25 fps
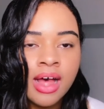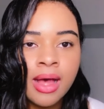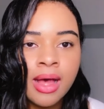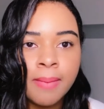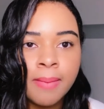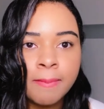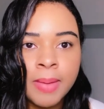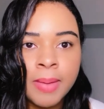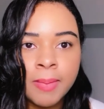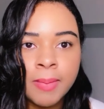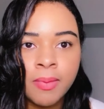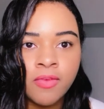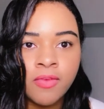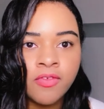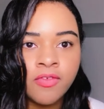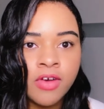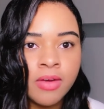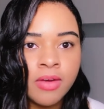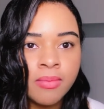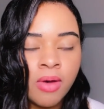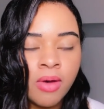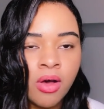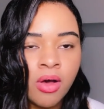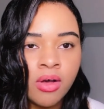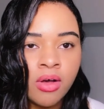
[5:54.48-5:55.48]
people
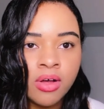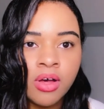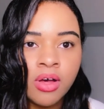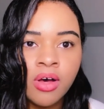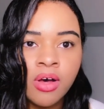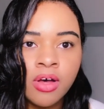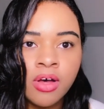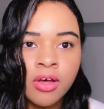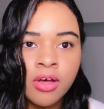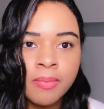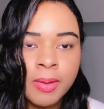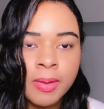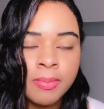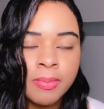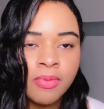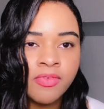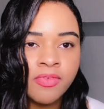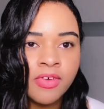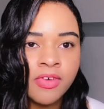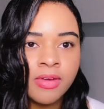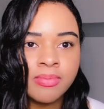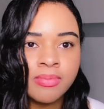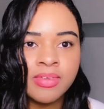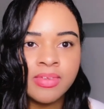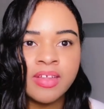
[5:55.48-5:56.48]
from Hong Kong, people
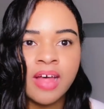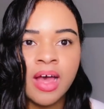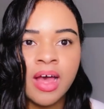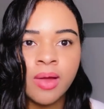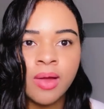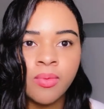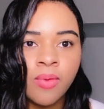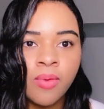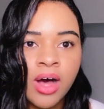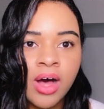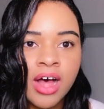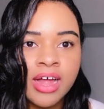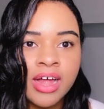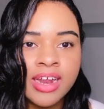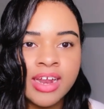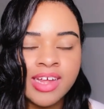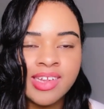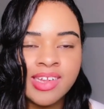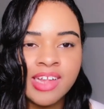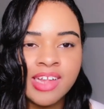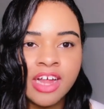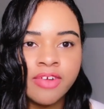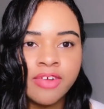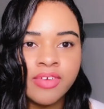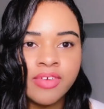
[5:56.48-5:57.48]
from Taiwan,
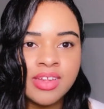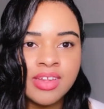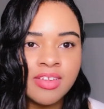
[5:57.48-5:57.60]
etc.